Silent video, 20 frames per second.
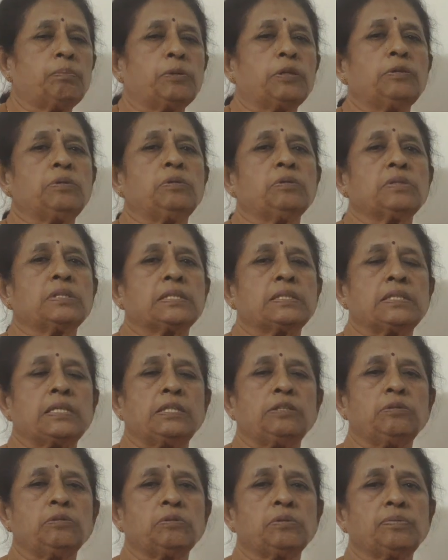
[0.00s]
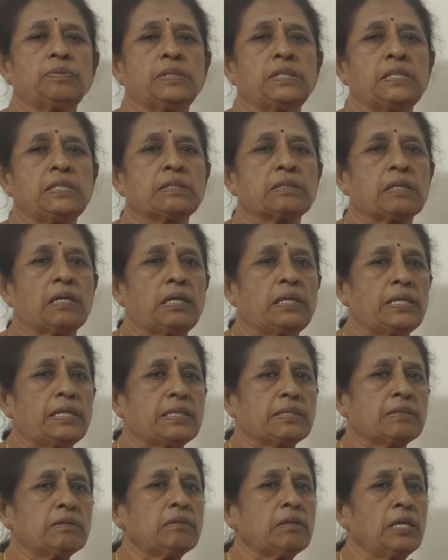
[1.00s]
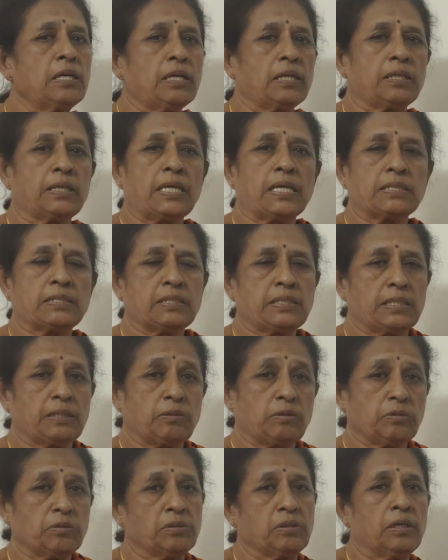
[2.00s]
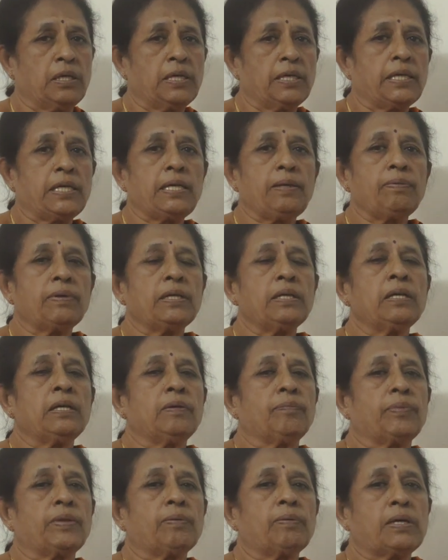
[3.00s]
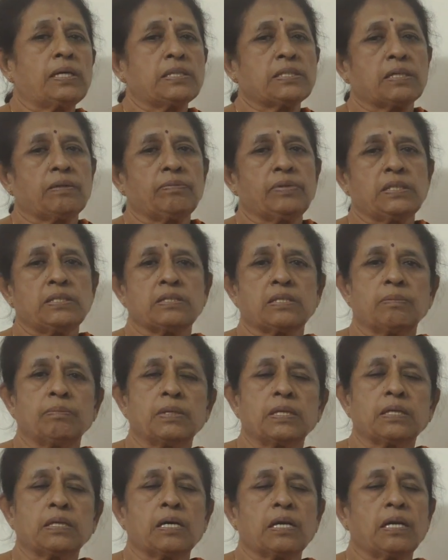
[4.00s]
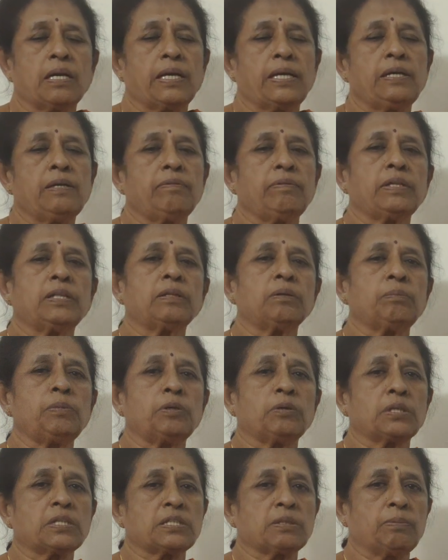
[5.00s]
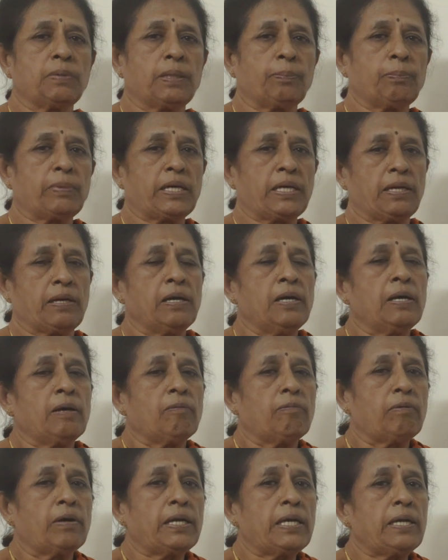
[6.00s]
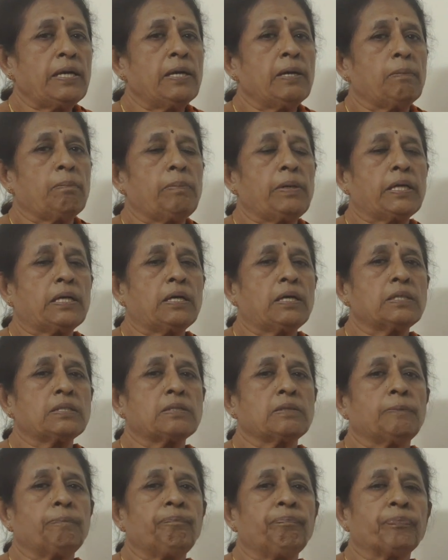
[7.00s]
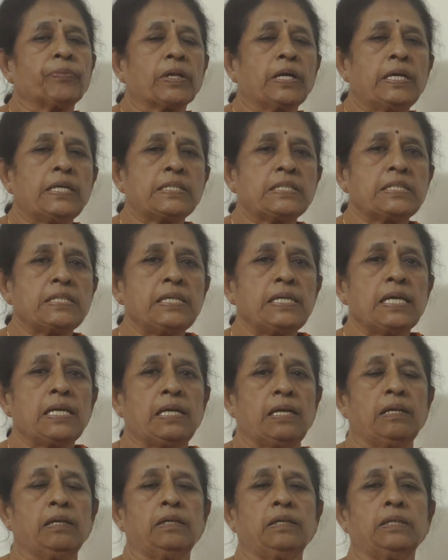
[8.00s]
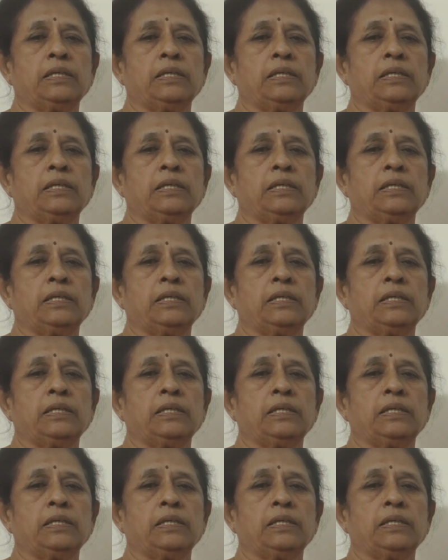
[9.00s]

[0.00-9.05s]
produces a juice which is called as gastric juice. Even the walls of the stomach are lined with mucous membrane. Why? Because HCl